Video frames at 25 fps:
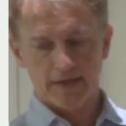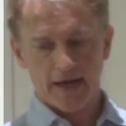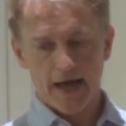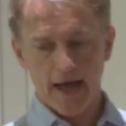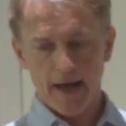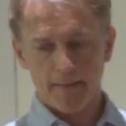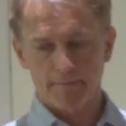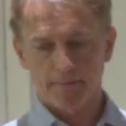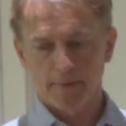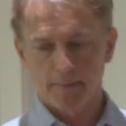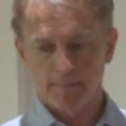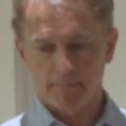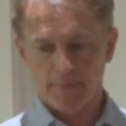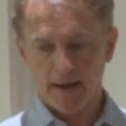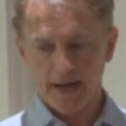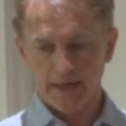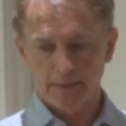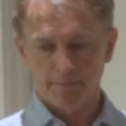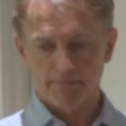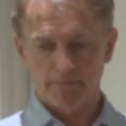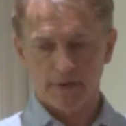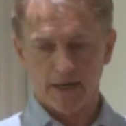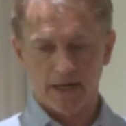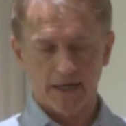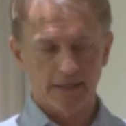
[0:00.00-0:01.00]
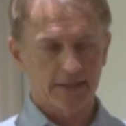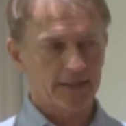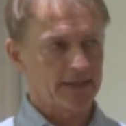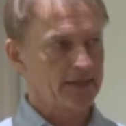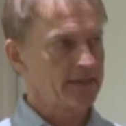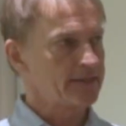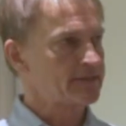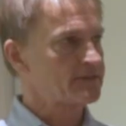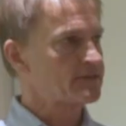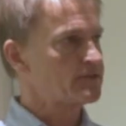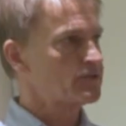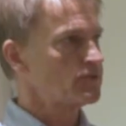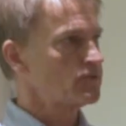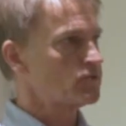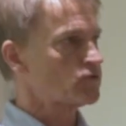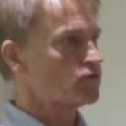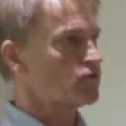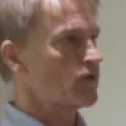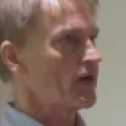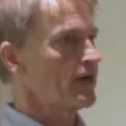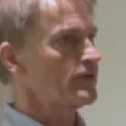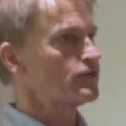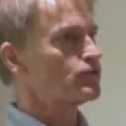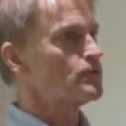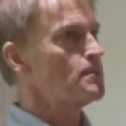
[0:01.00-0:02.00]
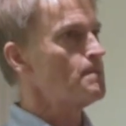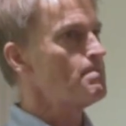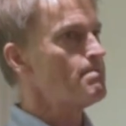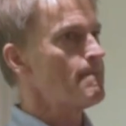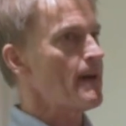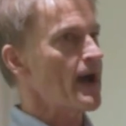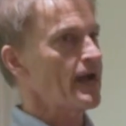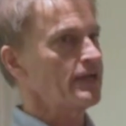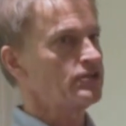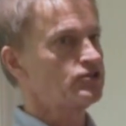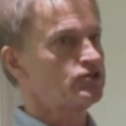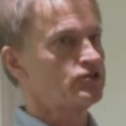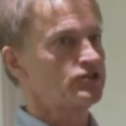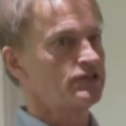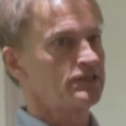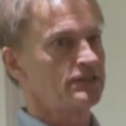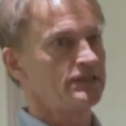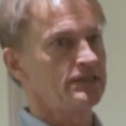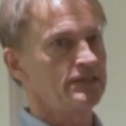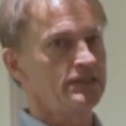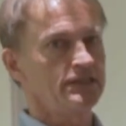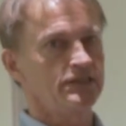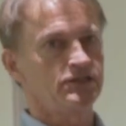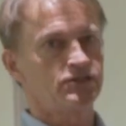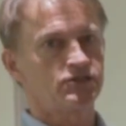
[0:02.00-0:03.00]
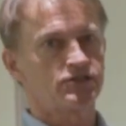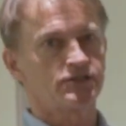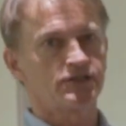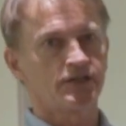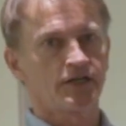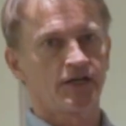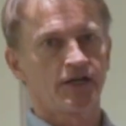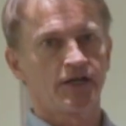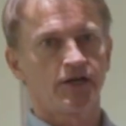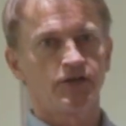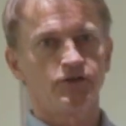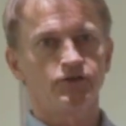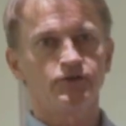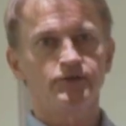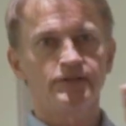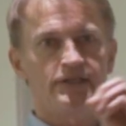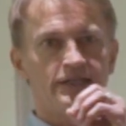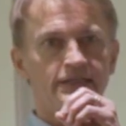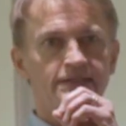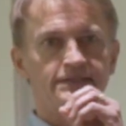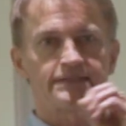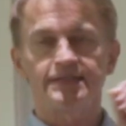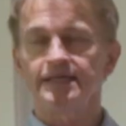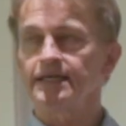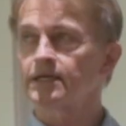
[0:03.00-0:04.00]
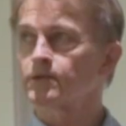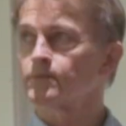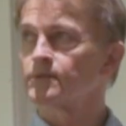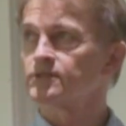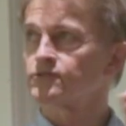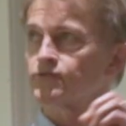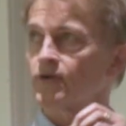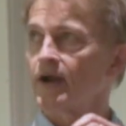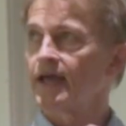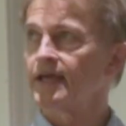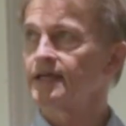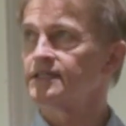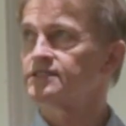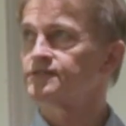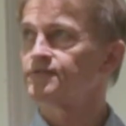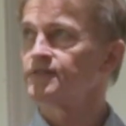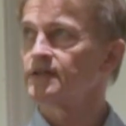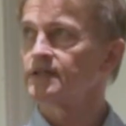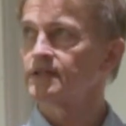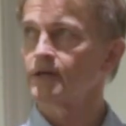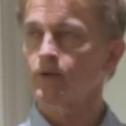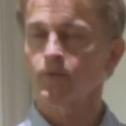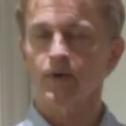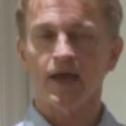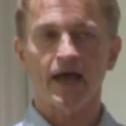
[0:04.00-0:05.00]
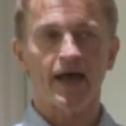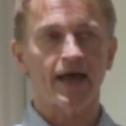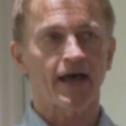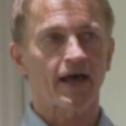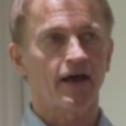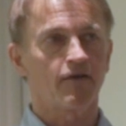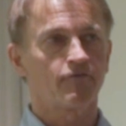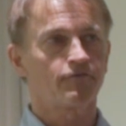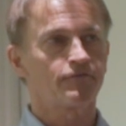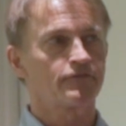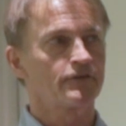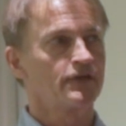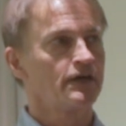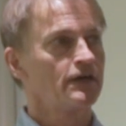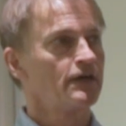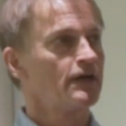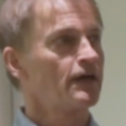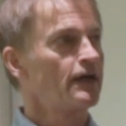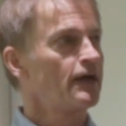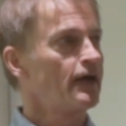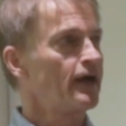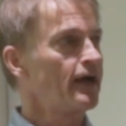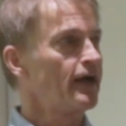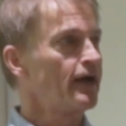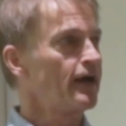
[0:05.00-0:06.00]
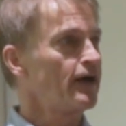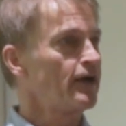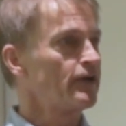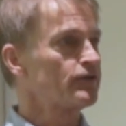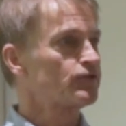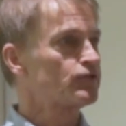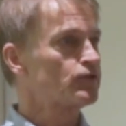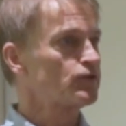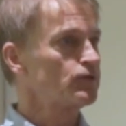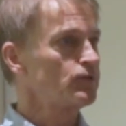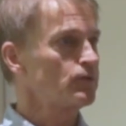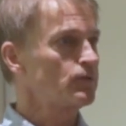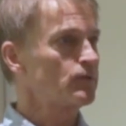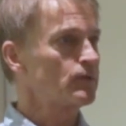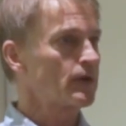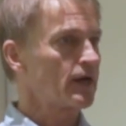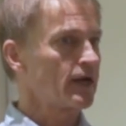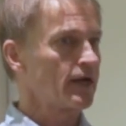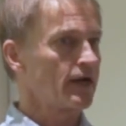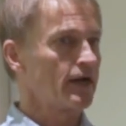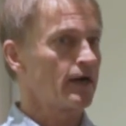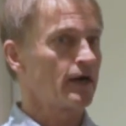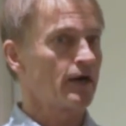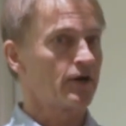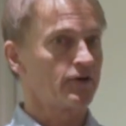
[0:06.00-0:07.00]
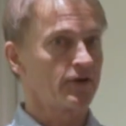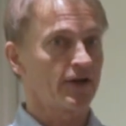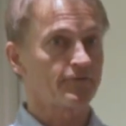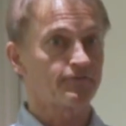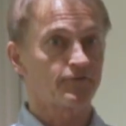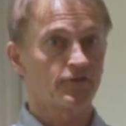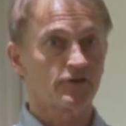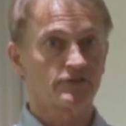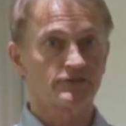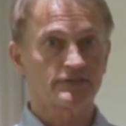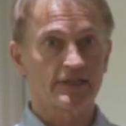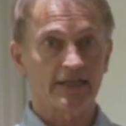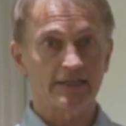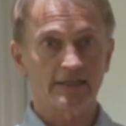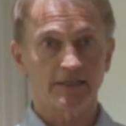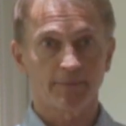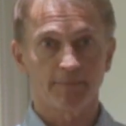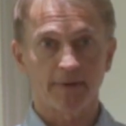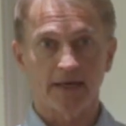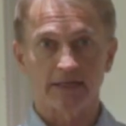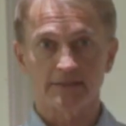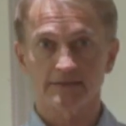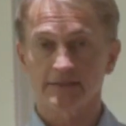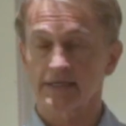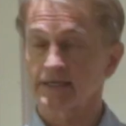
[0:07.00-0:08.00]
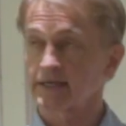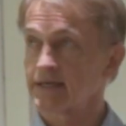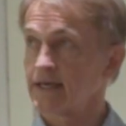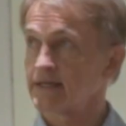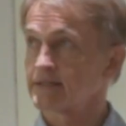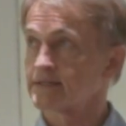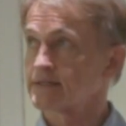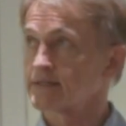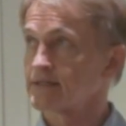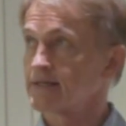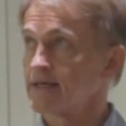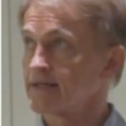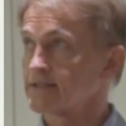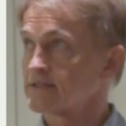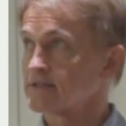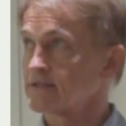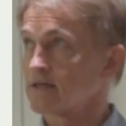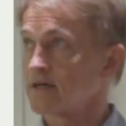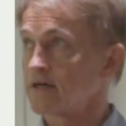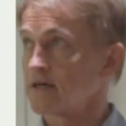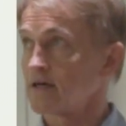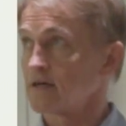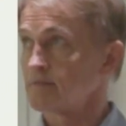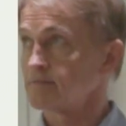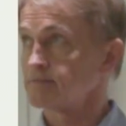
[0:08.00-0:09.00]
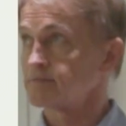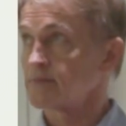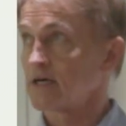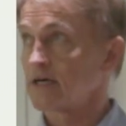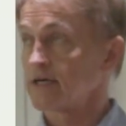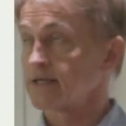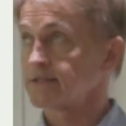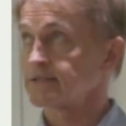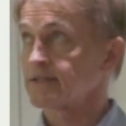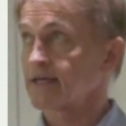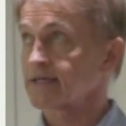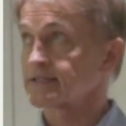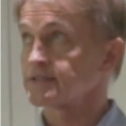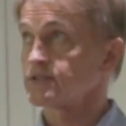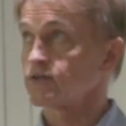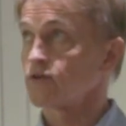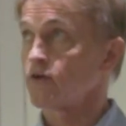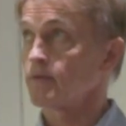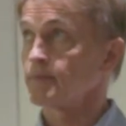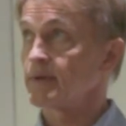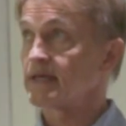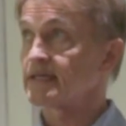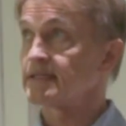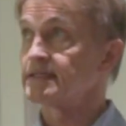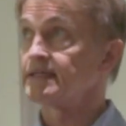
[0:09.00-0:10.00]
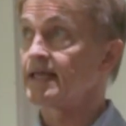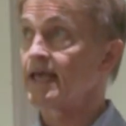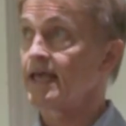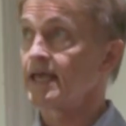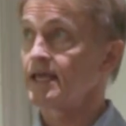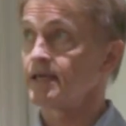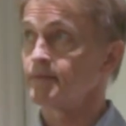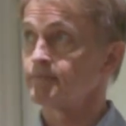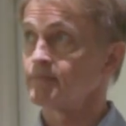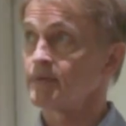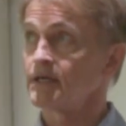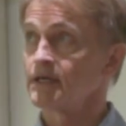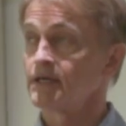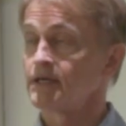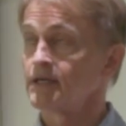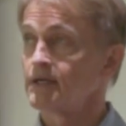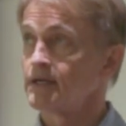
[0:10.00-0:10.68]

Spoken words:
the HAP pipeline is to try to match each unique sequence or ASV that we have to a reference database and get a taxonomic name